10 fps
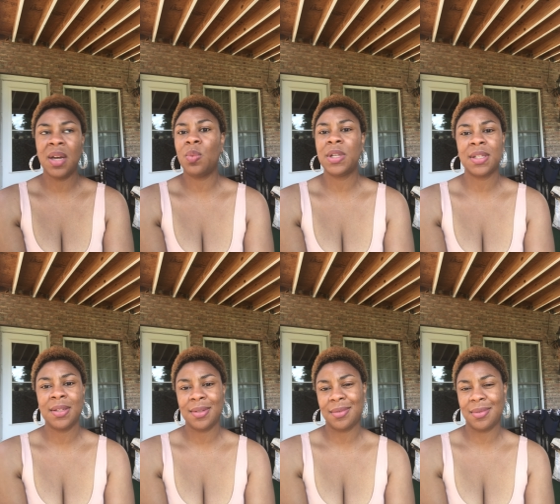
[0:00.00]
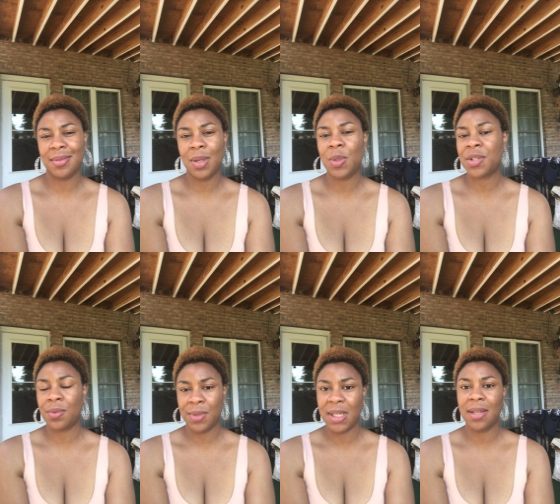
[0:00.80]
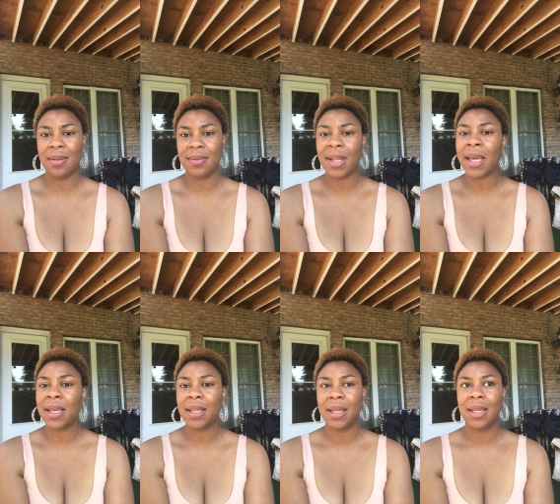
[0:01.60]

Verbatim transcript: And it wasn't, it wasn't a routine. Like